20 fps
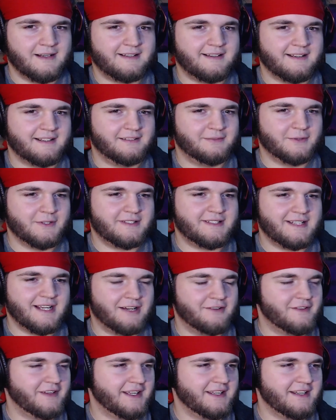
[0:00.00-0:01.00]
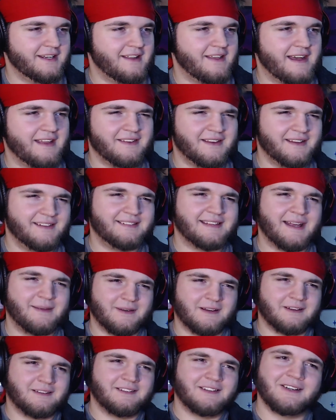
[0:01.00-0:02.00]
I guess we're delving into that this
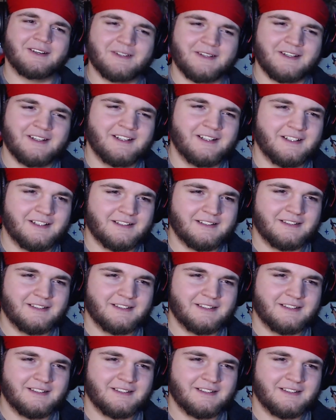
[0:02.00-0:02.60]
episode, huh?